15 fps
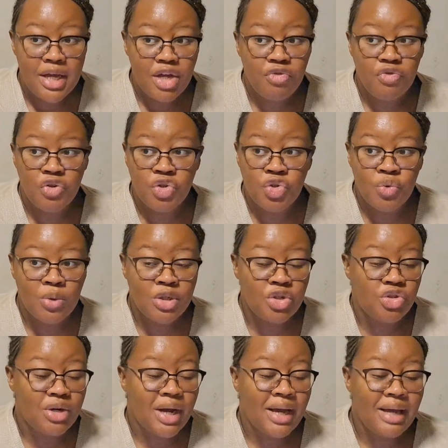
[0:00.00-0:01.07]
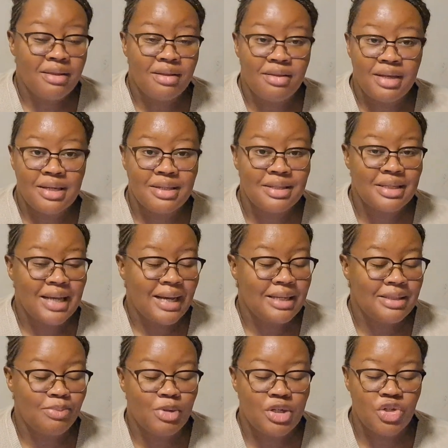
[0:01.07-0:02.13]
If you do want to try other things,
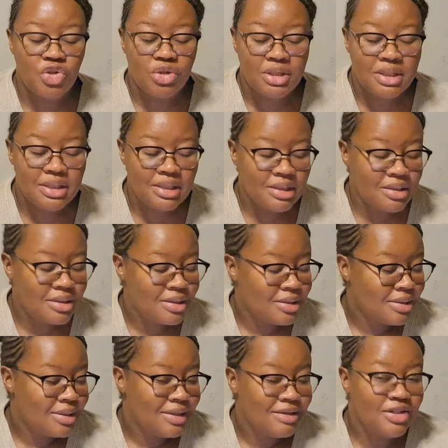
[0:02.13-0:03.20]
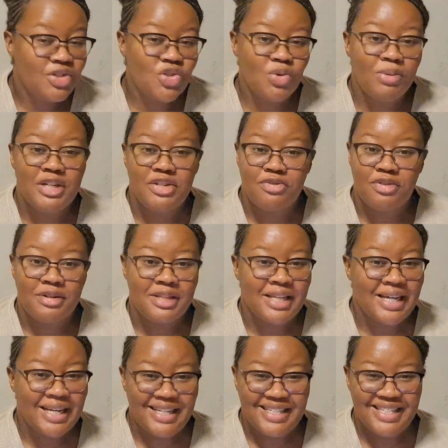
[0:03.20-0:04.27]
guys, Pinterest, there's so many different
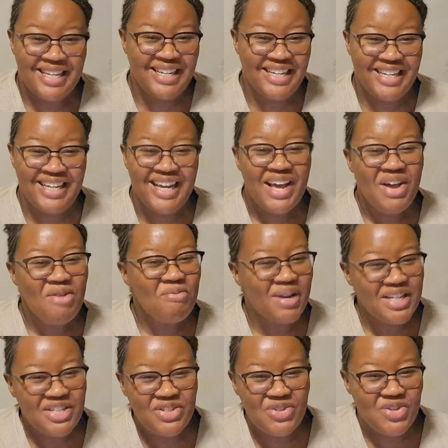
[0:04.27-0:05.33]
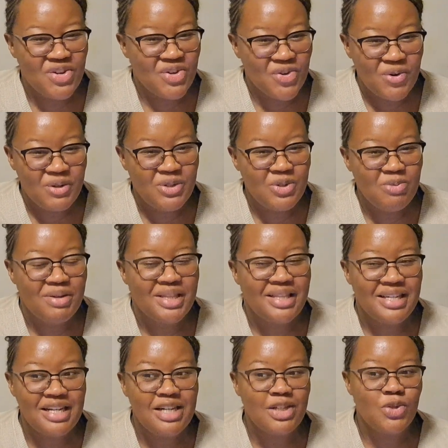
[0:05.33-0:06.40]
things, places you can go to, but
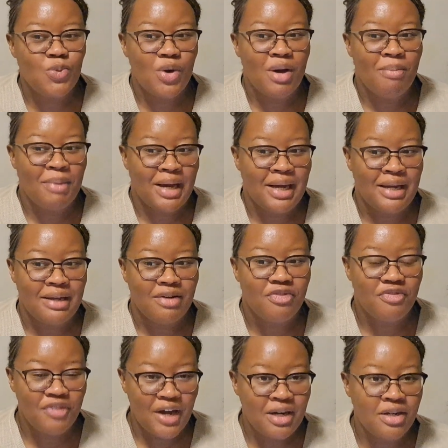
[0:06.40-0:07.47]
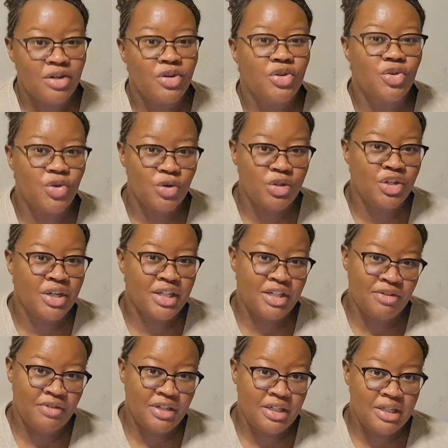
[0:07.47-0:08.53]
these were my fun go-to
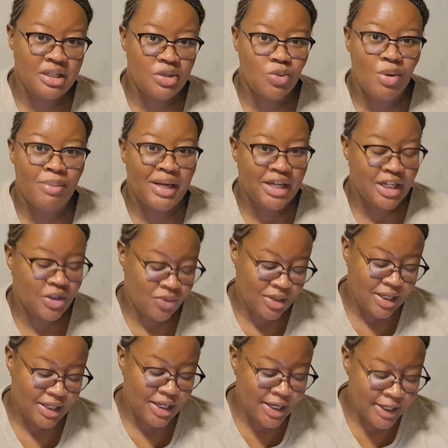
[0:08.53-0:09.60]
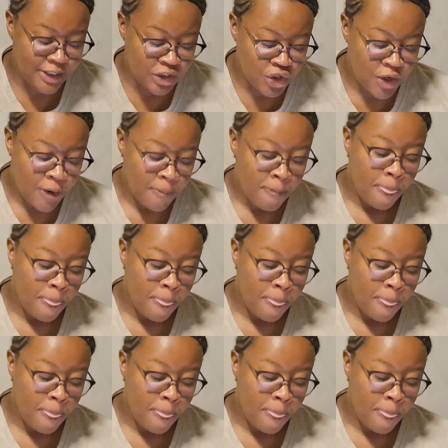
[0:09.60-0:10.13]
activities when my kids were that age.